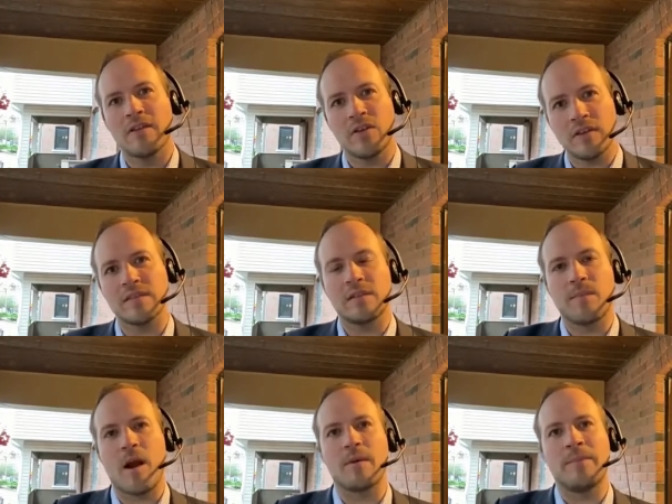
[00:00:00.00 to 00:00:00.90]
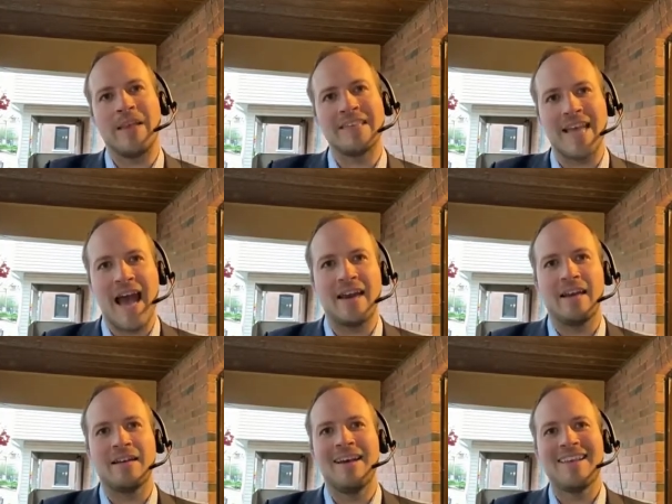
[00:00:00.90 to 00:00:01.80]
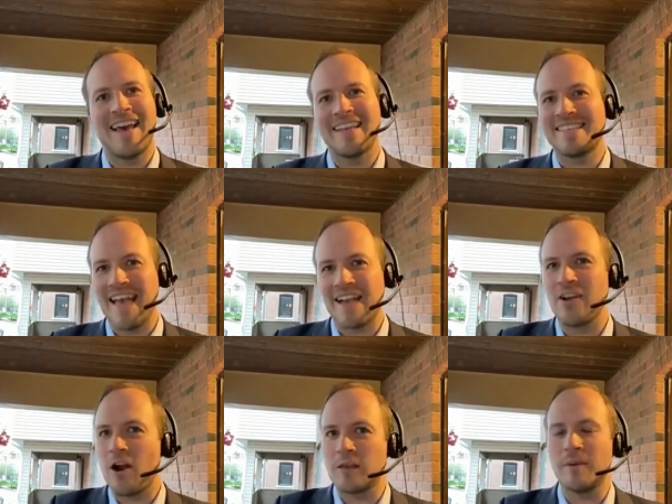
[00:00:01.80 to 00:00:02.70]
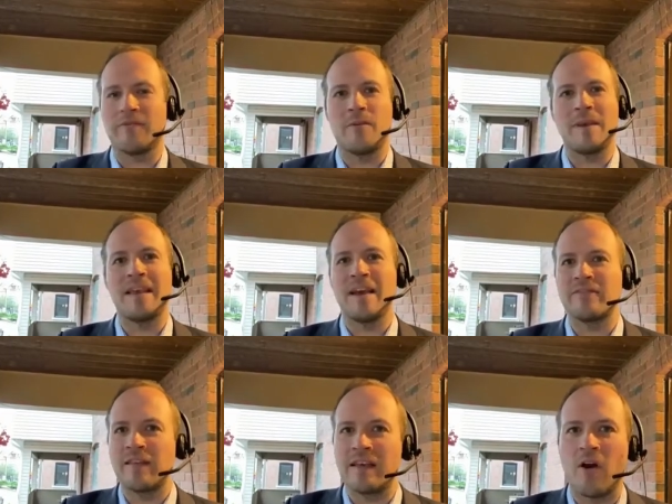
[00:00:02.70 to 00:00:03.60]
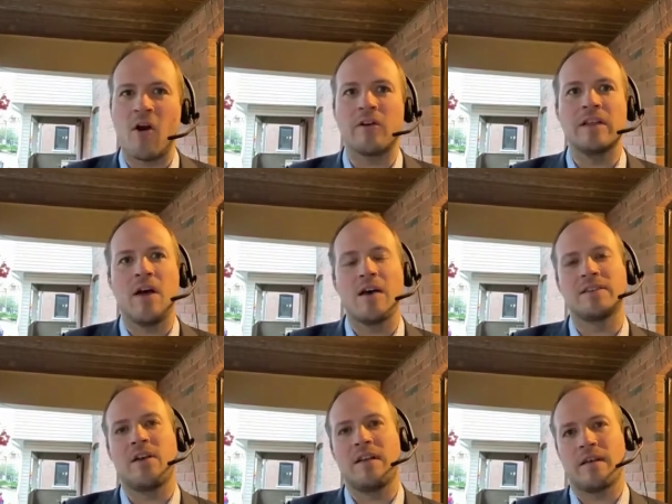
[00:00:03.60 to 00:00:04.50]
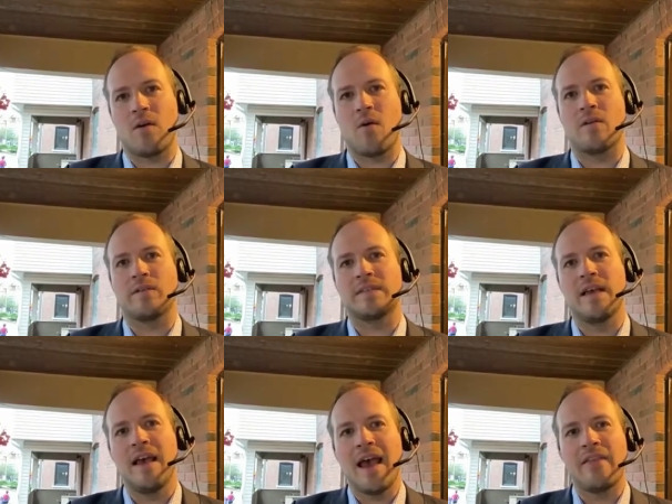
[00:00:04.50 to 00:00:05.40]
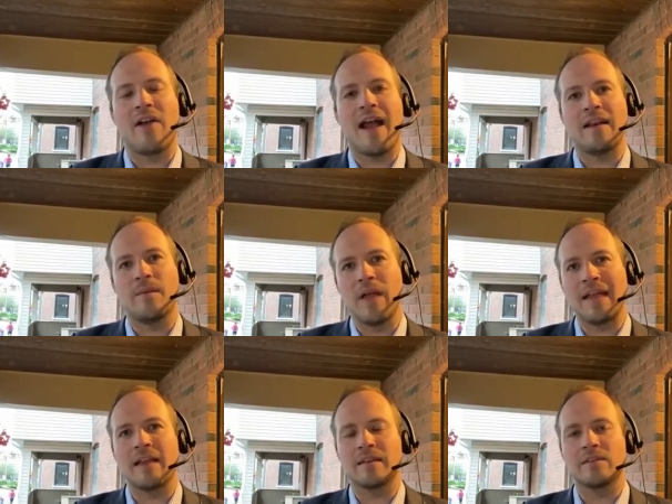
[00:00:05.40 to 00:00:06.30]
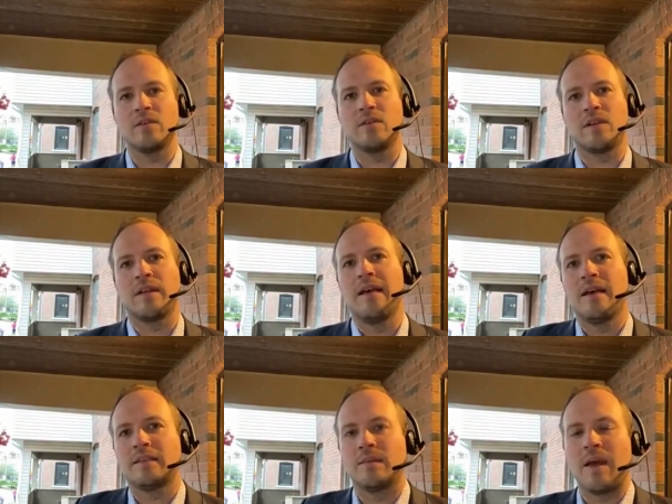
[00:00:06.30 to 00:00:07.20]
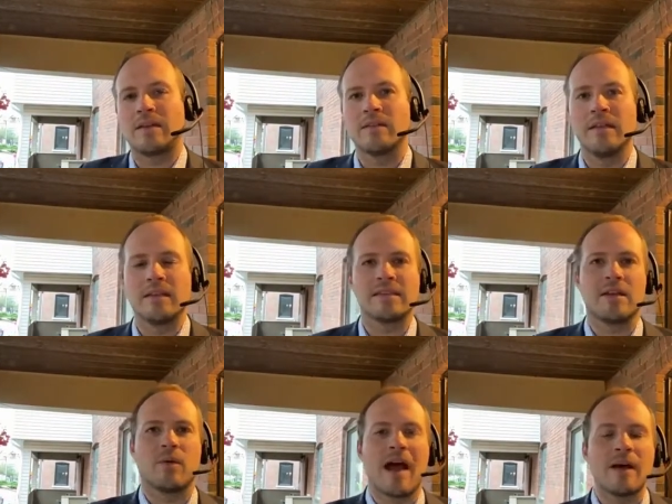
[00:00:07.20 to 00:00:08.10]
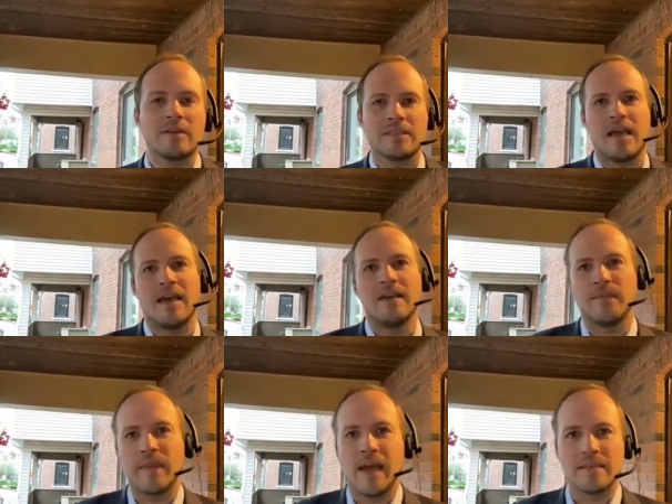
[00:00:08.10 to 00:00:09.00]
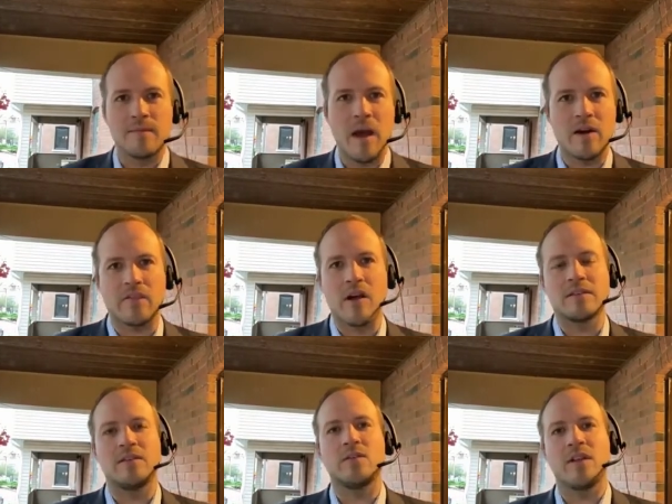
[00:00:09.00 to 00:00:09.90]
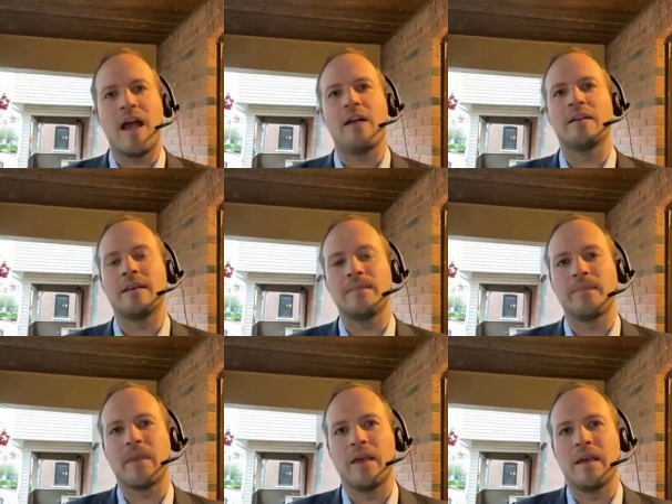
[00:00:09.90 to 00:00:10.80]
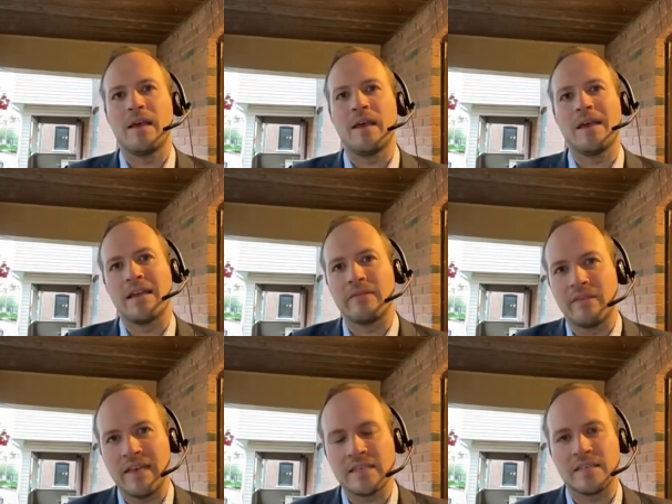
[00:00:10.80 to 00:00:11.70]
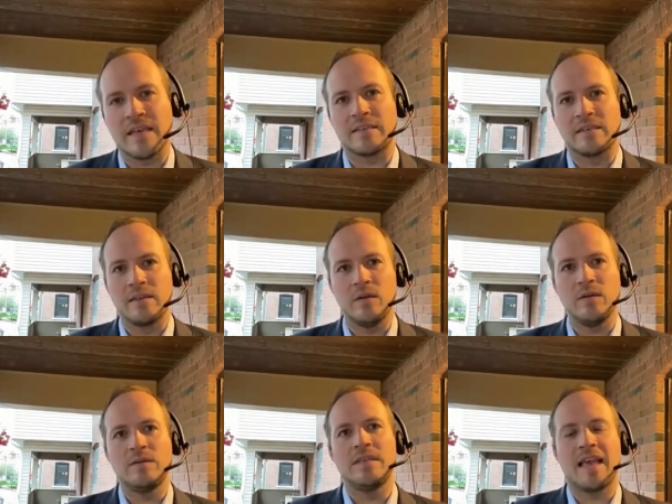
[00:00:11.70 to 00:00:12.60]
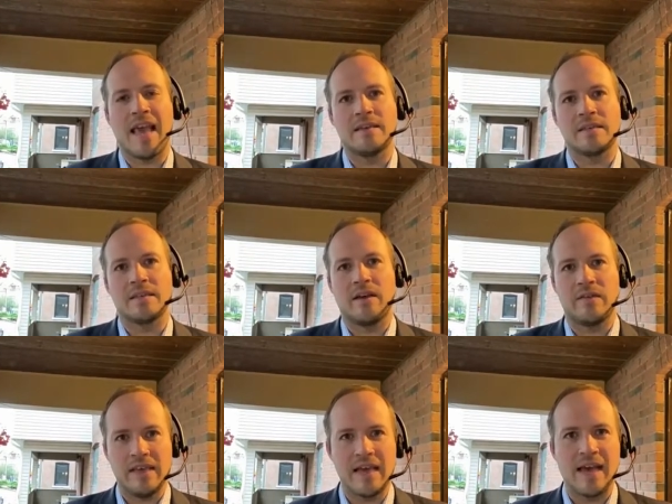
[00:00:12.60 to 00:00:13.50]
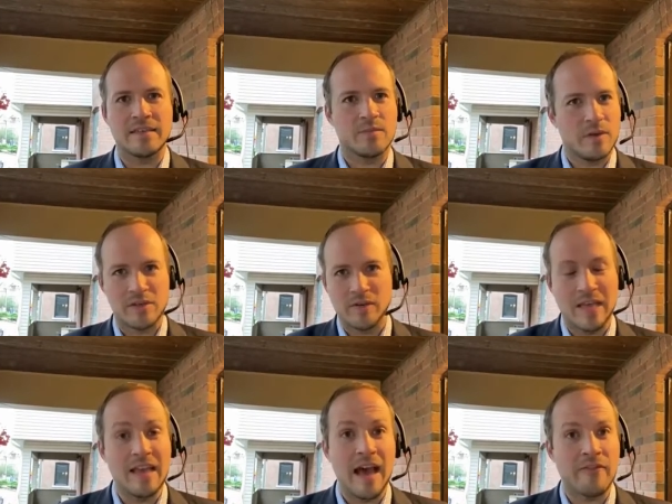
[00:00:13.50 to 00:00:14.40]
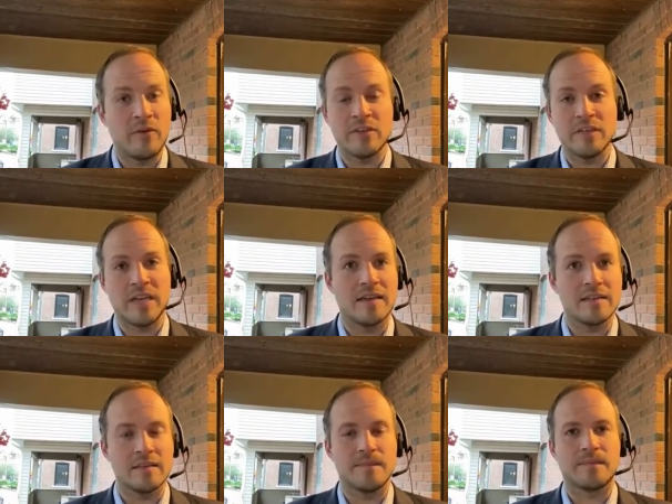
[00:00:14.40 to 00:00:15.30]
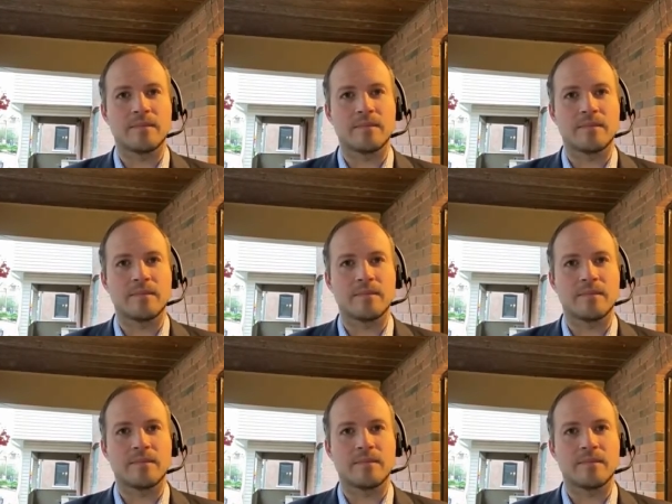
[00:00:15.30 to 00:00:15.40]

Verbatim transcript: Justice Department is adding that second argument from EF that they've already lost on in the courts, and they're adding a blanket exclusion to mental illness. And what I would say, as a matter of constitutionality, if this excludes the case of ES, which EF, which it does,